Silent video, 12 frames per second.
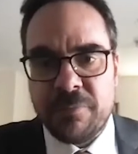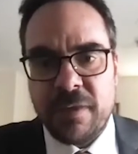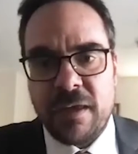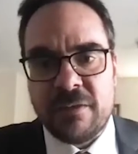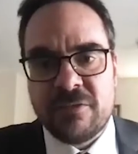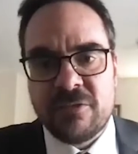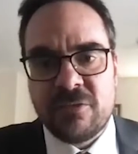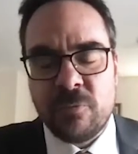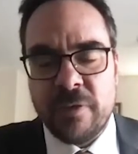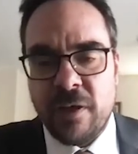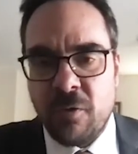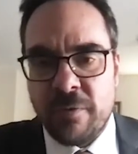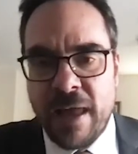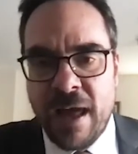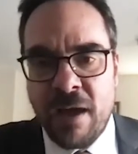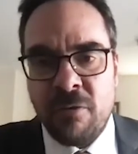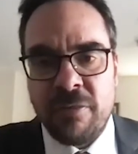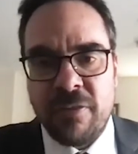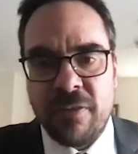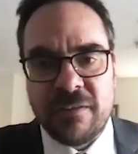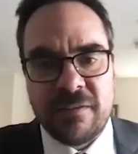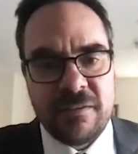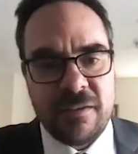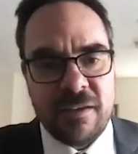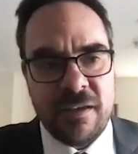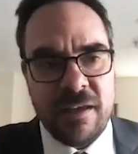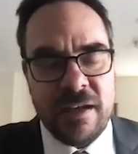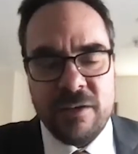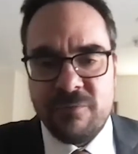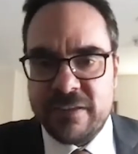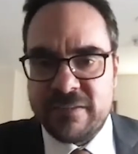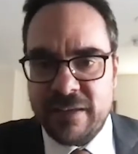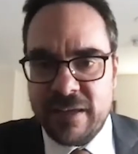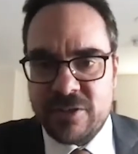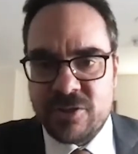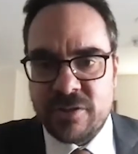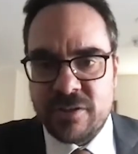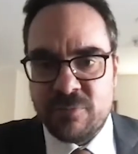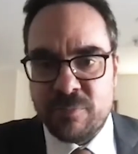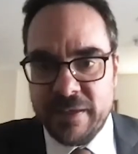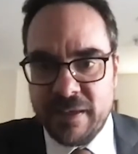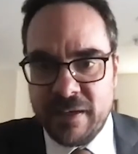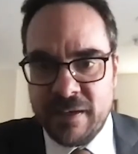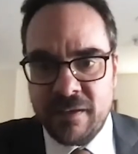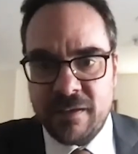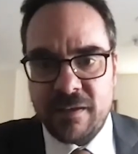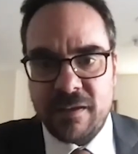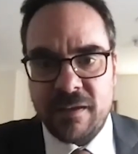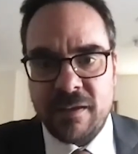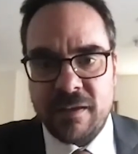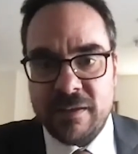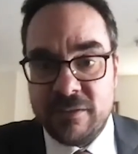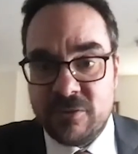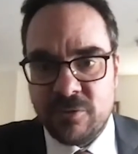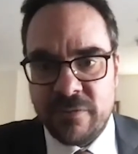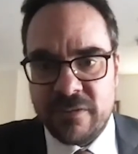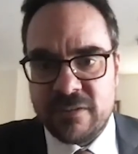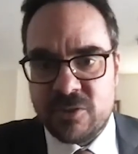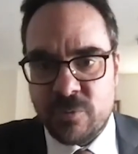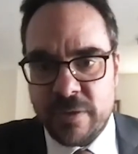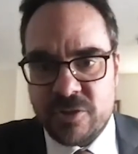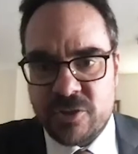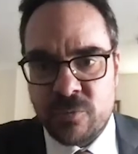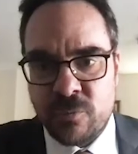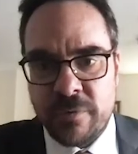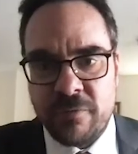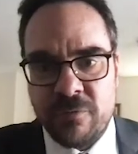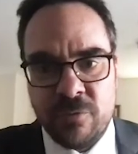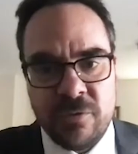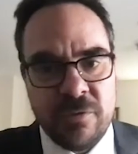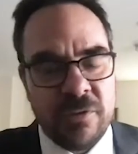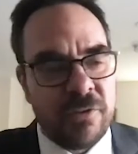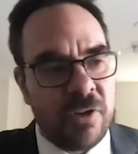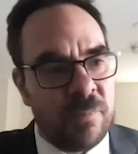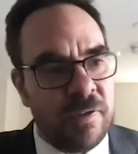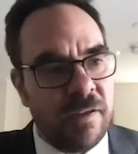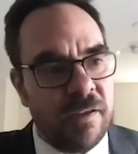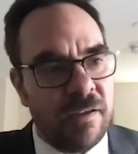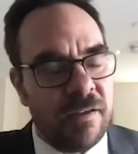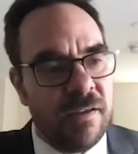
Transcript: as we know now, that an investigation is beginning into the situation with a view to determining